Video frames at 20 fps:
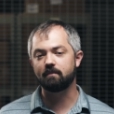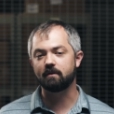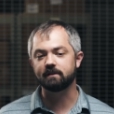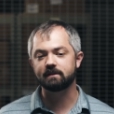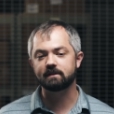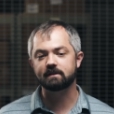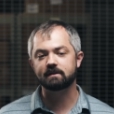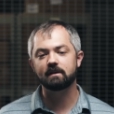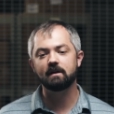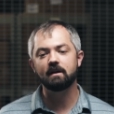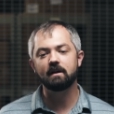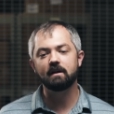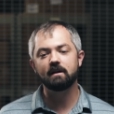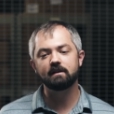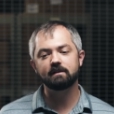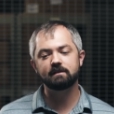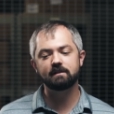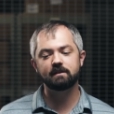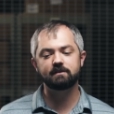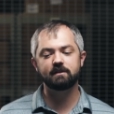inputs,
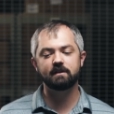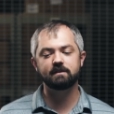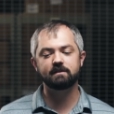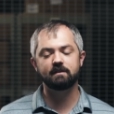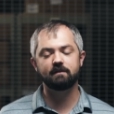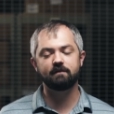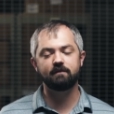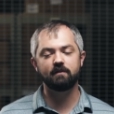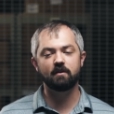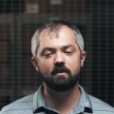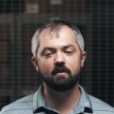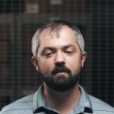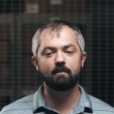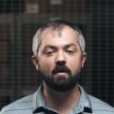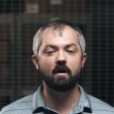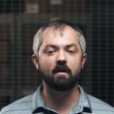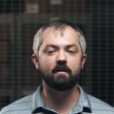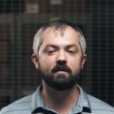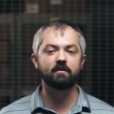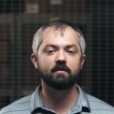such as if you're
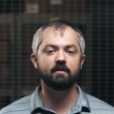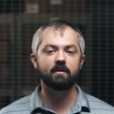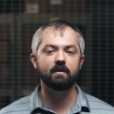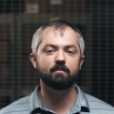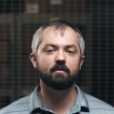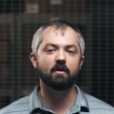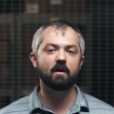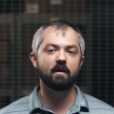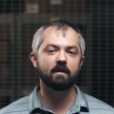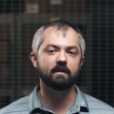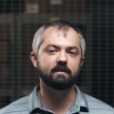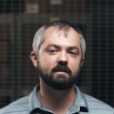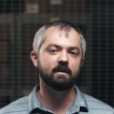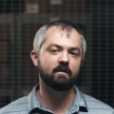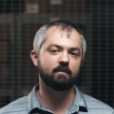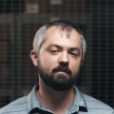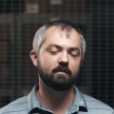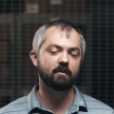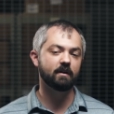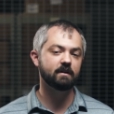monitoring product
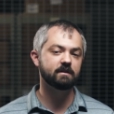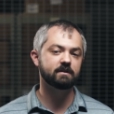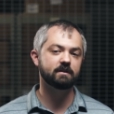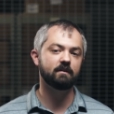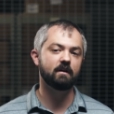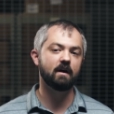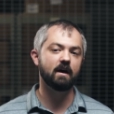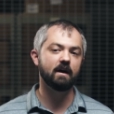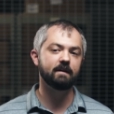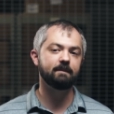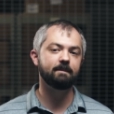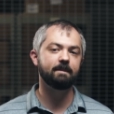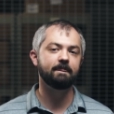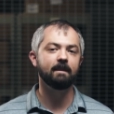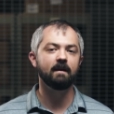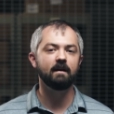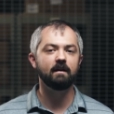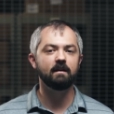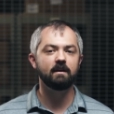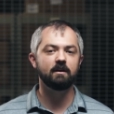on a production line,
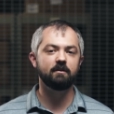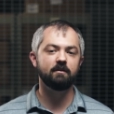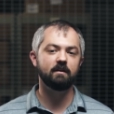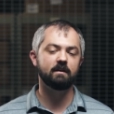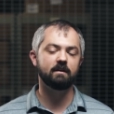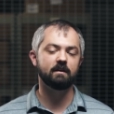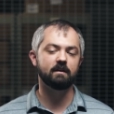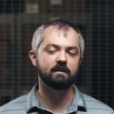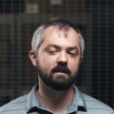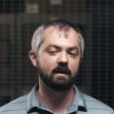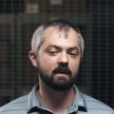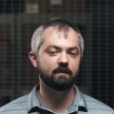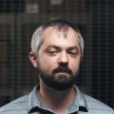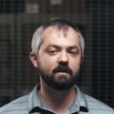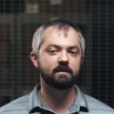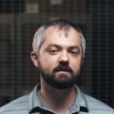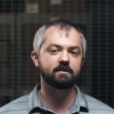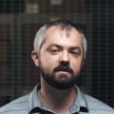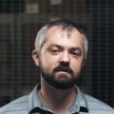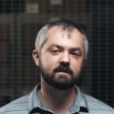you need to take
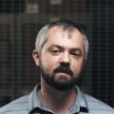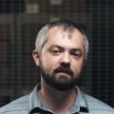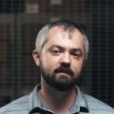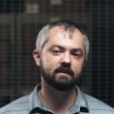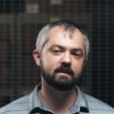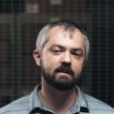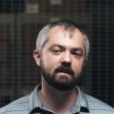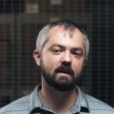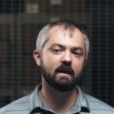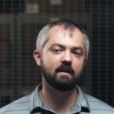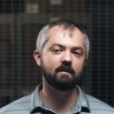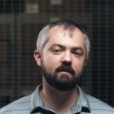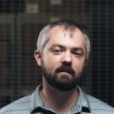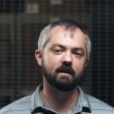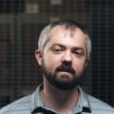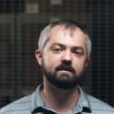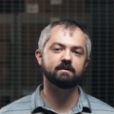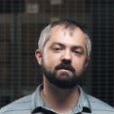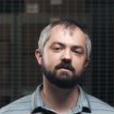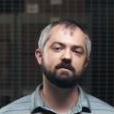pictures of it,
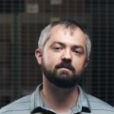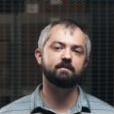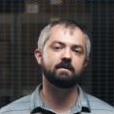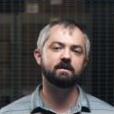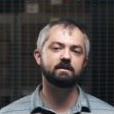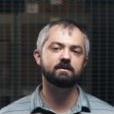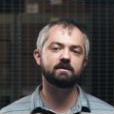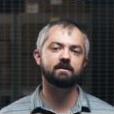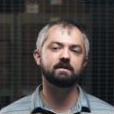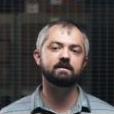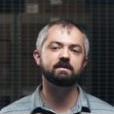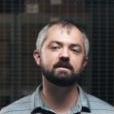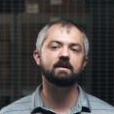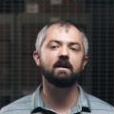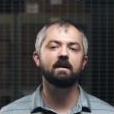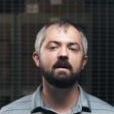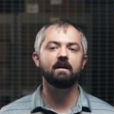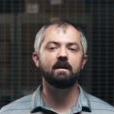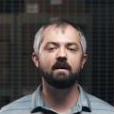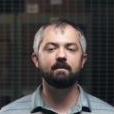analyze those pictures,
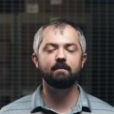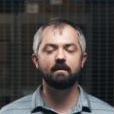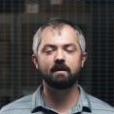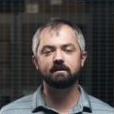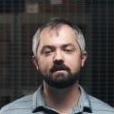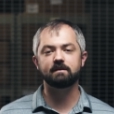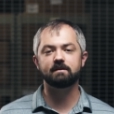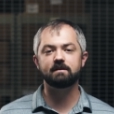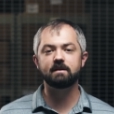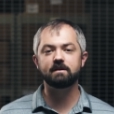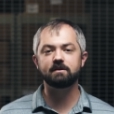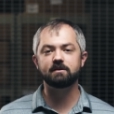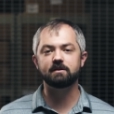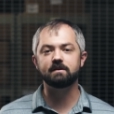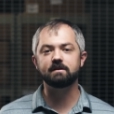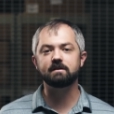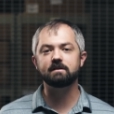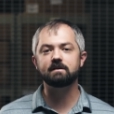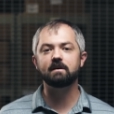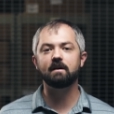and make
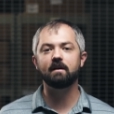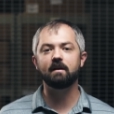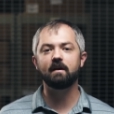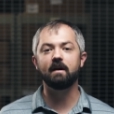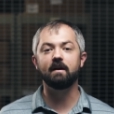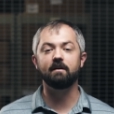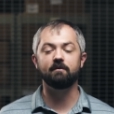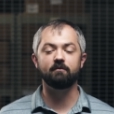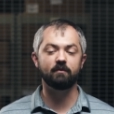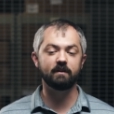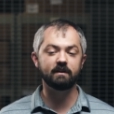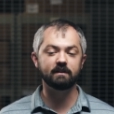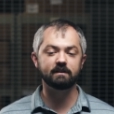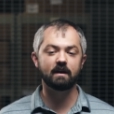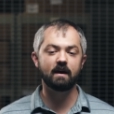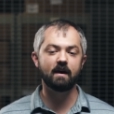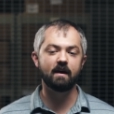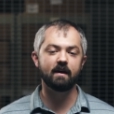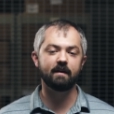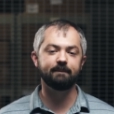decisions in real
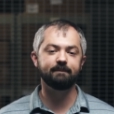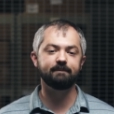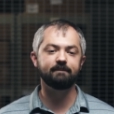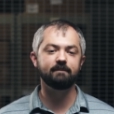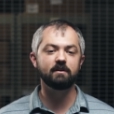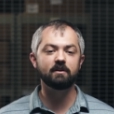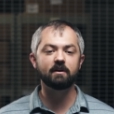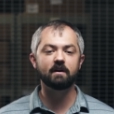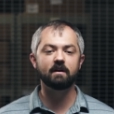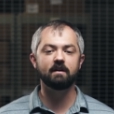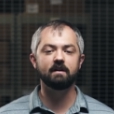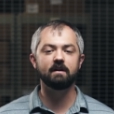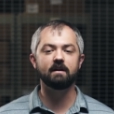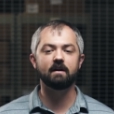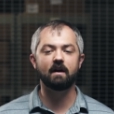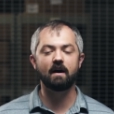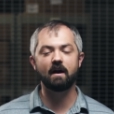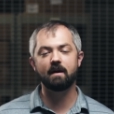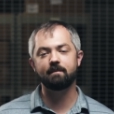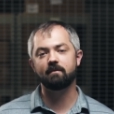time, you're gonna
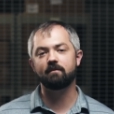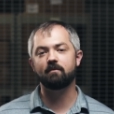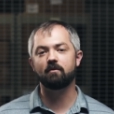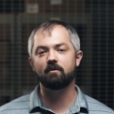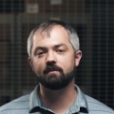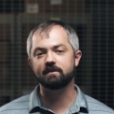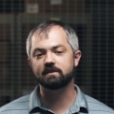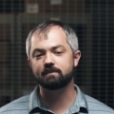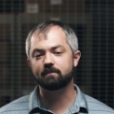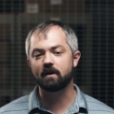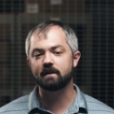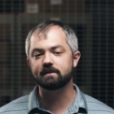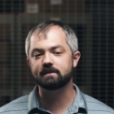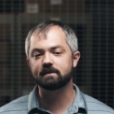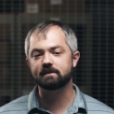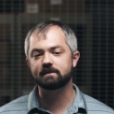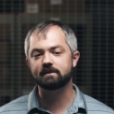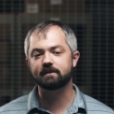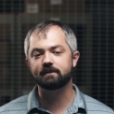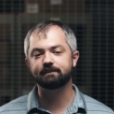need a high-performance
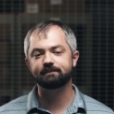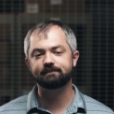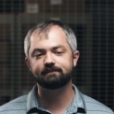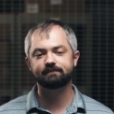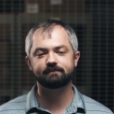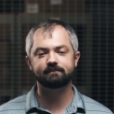processor.